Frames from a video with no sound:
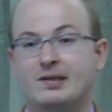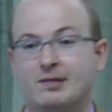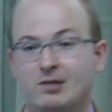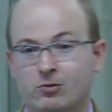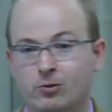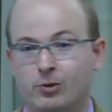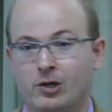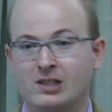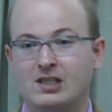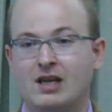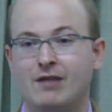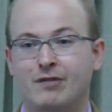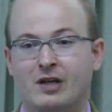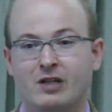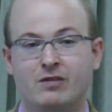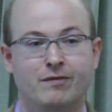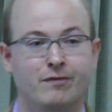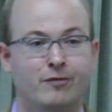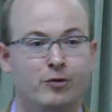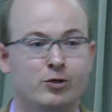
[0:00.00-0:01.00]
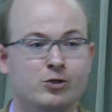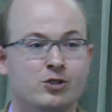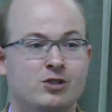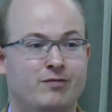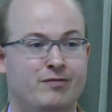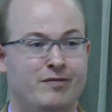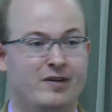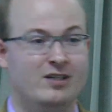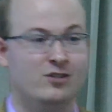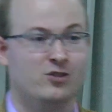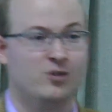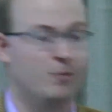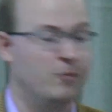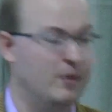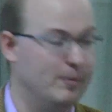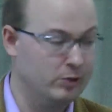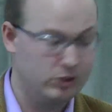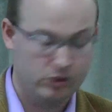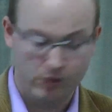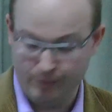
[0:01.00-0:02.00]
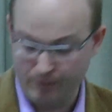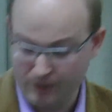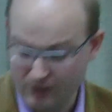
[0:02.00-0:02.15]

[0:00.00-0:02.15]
do not have adverse effects on women's